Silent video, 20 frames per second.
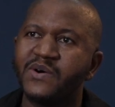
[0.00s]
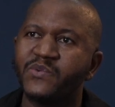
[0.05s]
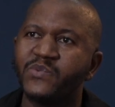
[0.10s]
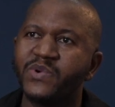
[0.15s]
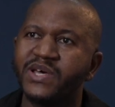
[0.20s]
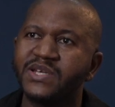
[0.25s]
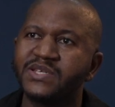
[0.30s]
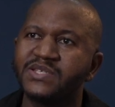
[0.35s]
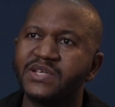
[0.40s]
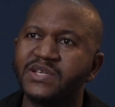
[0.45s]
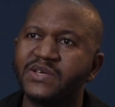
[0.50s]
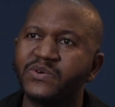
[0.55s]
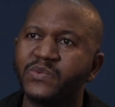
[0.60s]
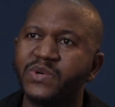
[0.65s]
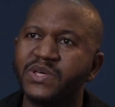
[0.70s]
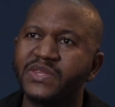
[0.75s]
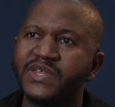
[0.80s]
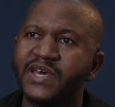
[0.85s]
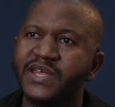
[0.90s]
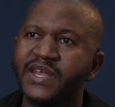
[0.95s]
we are dealing
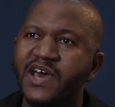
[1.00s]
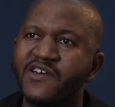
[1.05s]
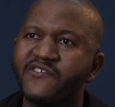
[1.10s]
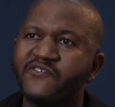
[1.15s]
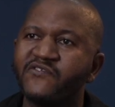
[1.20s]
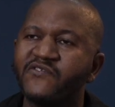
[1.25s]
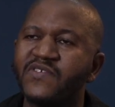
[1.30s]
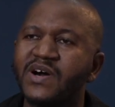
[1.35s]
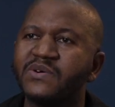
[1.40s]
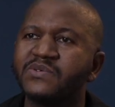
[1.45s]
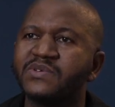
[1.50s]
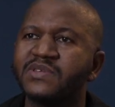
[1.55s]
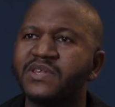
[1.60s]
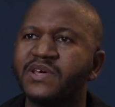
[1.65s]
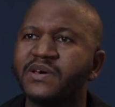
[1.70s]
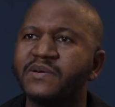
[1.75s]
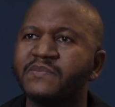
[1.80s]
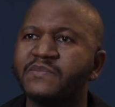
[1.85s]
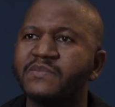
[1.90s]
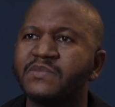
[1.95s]
with. And I found
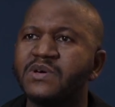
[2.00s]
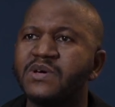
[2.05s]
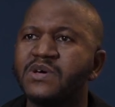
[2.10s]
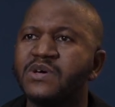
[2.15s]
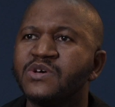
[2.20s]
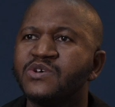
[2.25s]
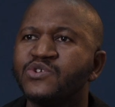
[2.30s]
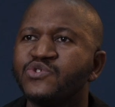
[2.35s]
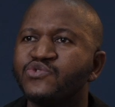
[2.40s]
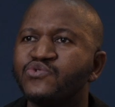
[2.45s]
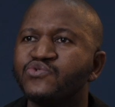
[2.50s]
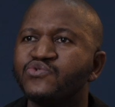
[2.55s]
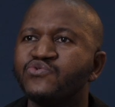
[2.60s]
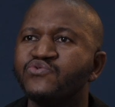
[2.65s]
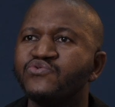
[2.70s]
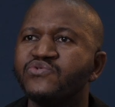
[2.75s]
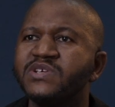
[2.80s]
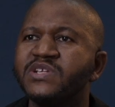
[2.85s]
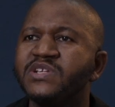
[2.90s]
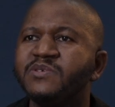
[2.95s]
them
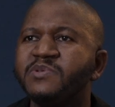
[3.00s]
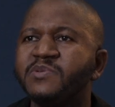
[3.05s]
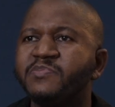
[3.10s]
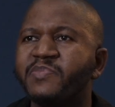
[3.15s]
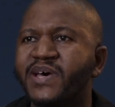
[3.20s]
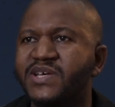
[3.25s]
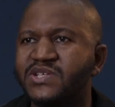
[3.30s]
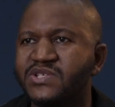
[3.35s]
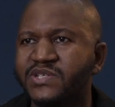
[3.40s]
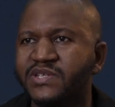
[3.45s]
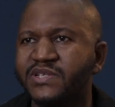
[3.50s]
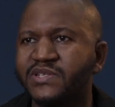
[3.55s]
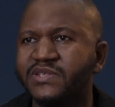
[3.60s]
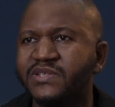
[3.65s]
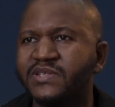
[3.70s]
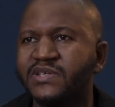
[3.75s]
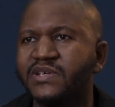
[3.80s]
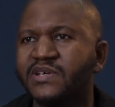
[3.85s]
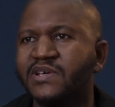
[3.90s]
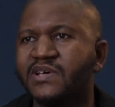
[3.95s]
to really be
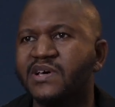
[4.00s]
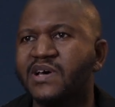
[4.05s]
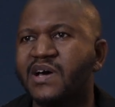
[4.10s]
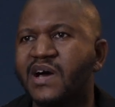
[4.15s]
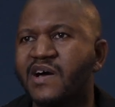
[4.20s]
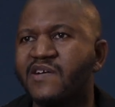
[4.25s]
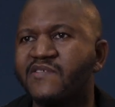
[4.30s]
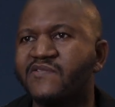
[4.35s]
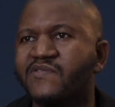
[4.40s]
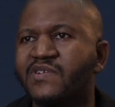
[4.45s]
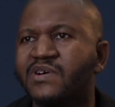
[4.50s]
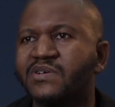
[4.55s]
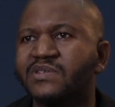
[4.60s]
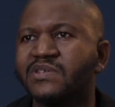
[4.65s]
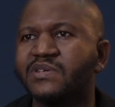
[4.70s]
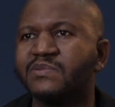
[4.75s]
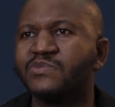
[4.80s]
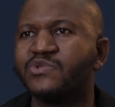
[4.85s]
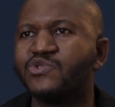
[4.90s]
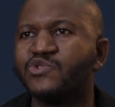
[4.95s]
passionate. I found
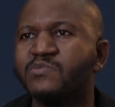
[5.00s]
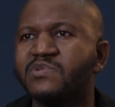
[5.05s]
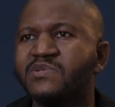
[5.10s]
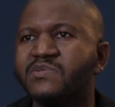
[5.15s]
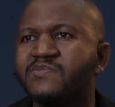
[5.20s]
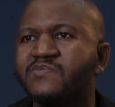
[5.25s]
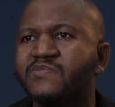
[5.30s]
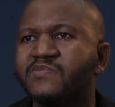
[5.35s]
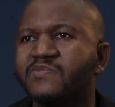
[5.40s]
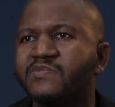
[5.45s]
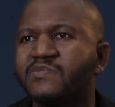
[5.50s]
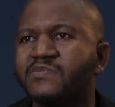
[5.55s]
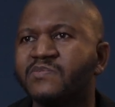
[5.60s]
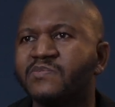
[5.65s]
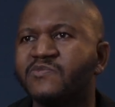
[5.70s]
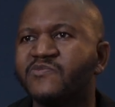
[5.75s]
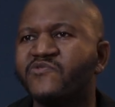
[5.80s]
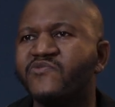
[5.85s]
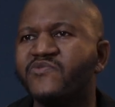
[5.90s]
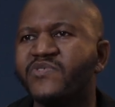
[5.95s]
them to be
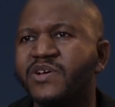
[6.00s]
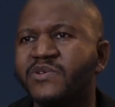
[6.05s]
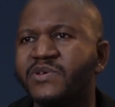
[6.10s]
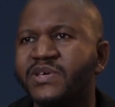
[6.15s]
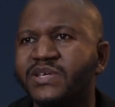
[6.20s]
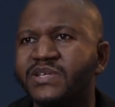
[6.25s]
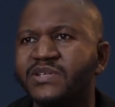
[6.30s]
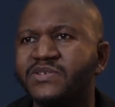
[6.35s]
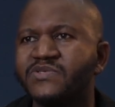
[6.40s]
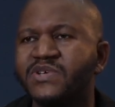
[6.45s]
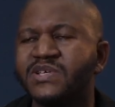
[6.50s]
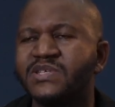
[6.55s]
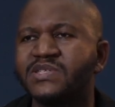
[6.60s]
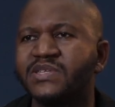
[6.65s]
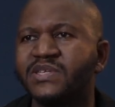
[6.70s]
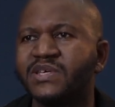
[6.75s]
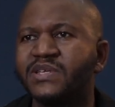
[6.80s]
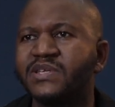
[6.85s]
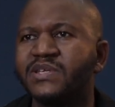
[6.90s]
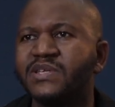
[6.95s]
very
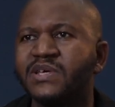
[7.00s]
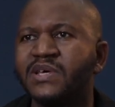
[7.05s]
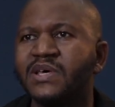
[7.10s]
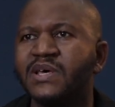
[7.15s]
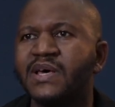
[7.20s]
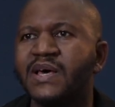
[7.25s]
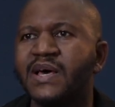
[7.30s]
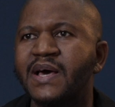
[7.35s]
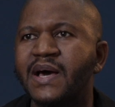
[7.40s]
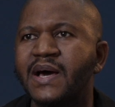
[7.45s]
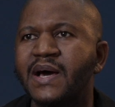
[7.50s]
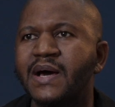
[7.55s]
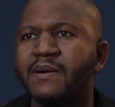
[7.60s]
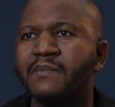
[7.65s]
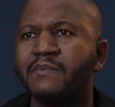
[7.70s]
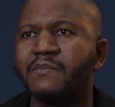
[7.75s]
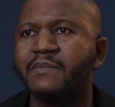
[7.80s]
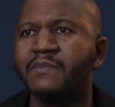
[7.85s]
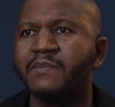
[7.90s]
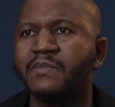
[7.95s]
interested
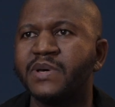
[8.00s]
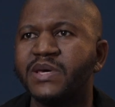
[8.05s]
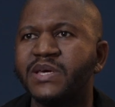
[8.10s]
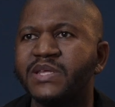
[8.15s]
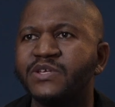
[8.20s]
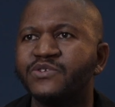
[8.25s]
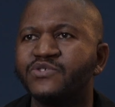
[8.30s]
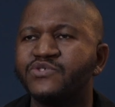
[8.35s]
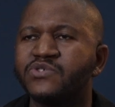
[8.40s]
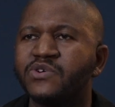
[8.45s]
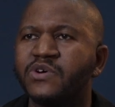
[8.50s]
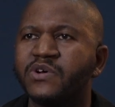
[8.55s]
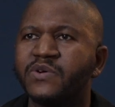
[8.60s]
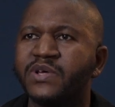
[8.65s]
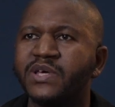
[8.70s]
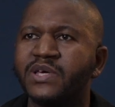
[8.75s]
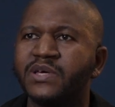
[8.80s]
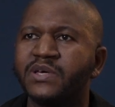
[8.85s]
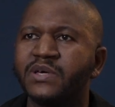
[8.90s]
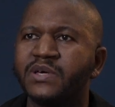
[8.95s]
in
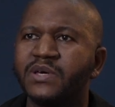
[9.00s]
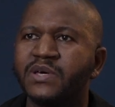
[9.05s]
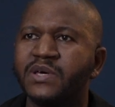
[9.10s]
ensuring